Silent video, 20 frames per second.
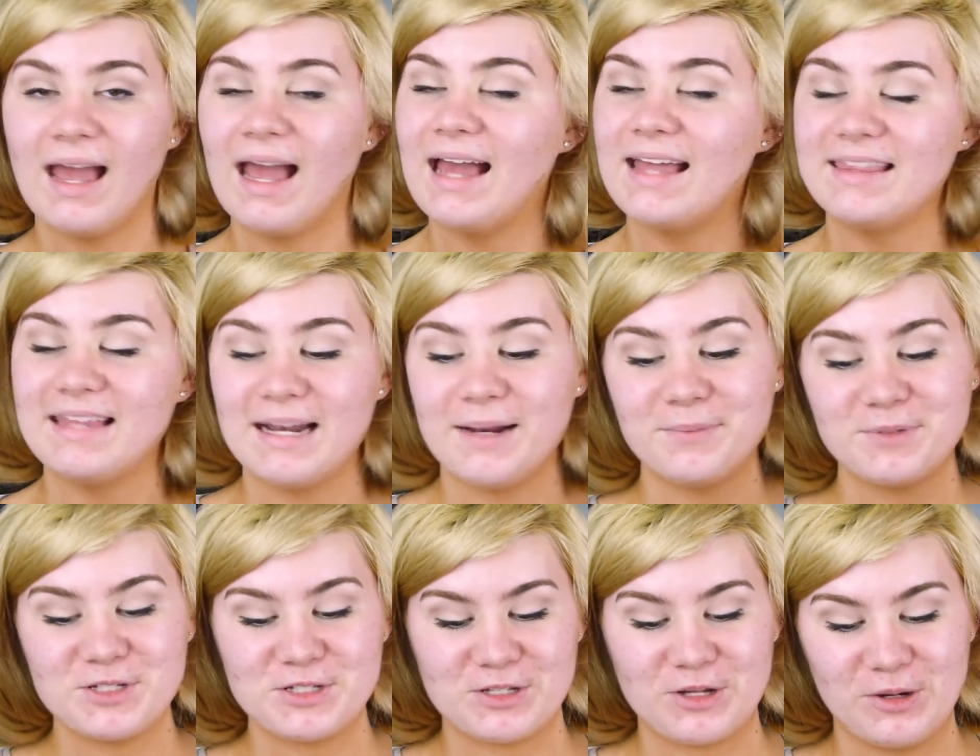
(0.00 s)
And then
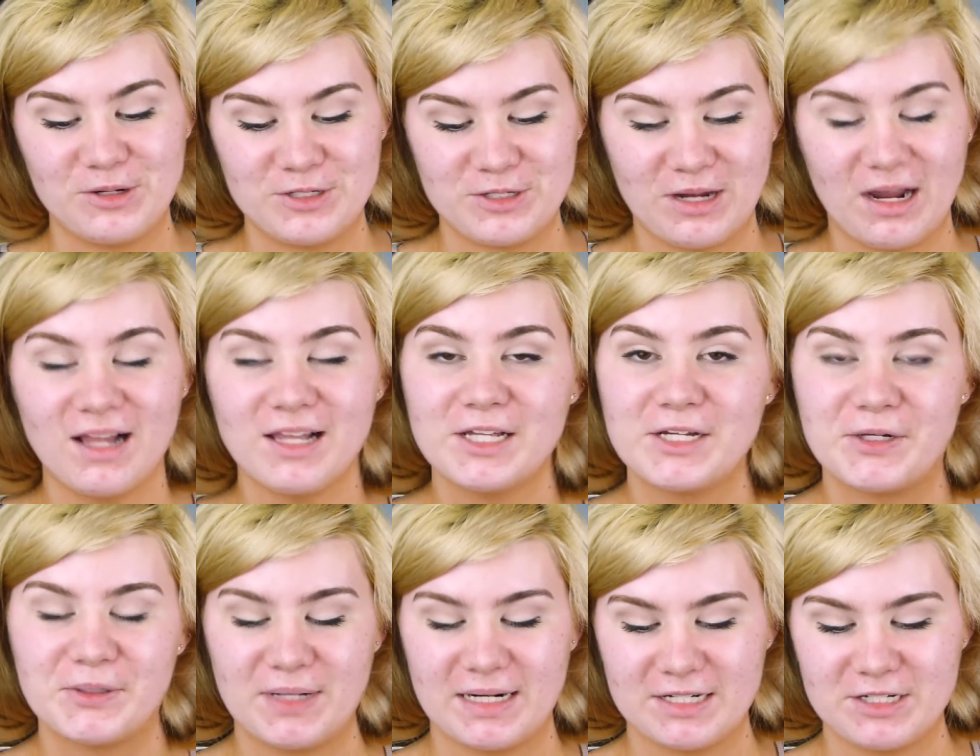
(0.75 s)
I'm just going to colour
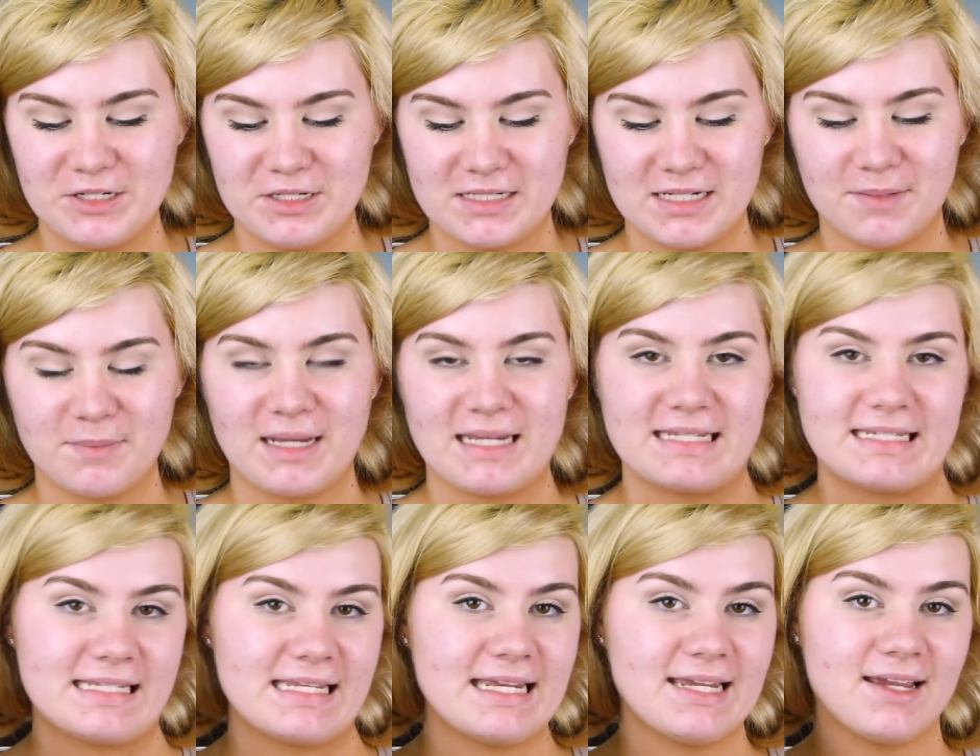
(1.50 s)
correct using my
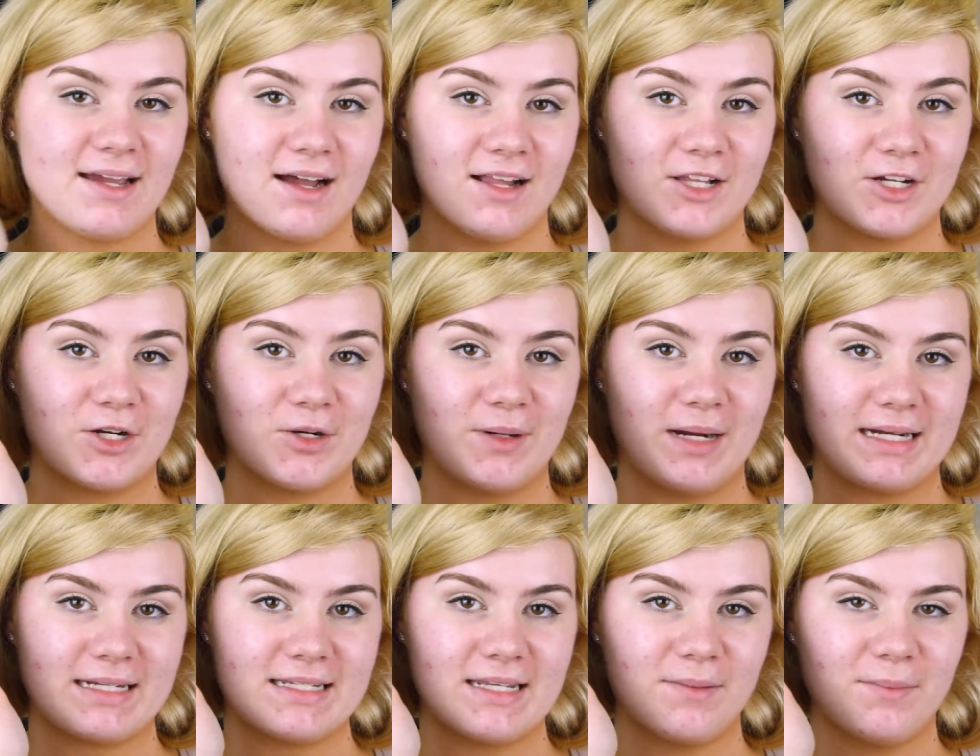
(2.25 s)
Sleek colour
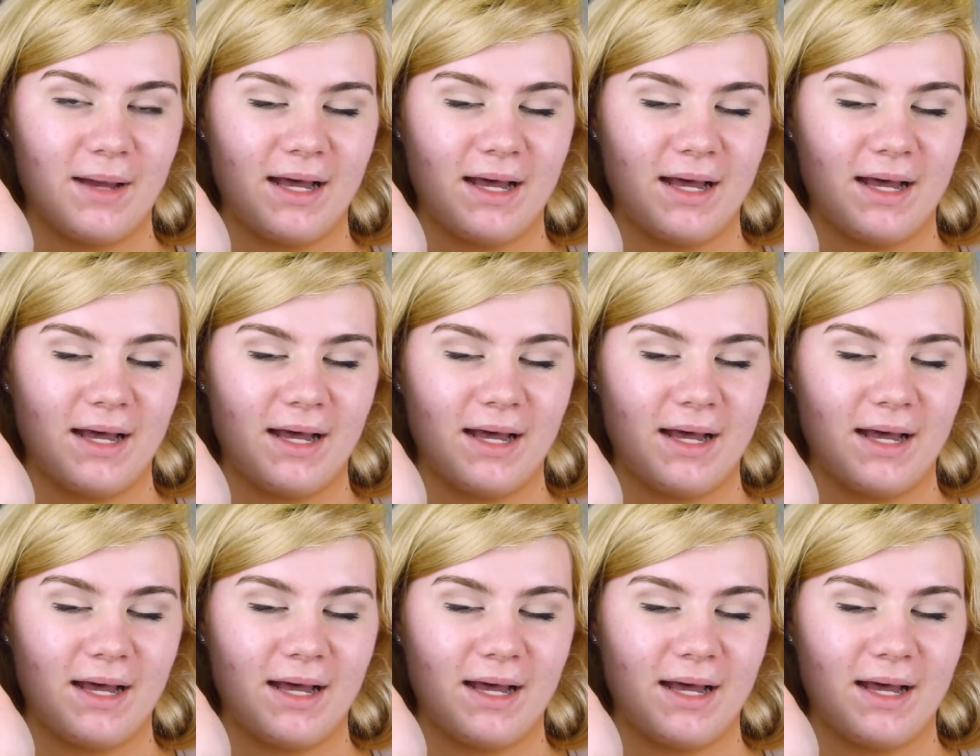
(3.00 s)
correcting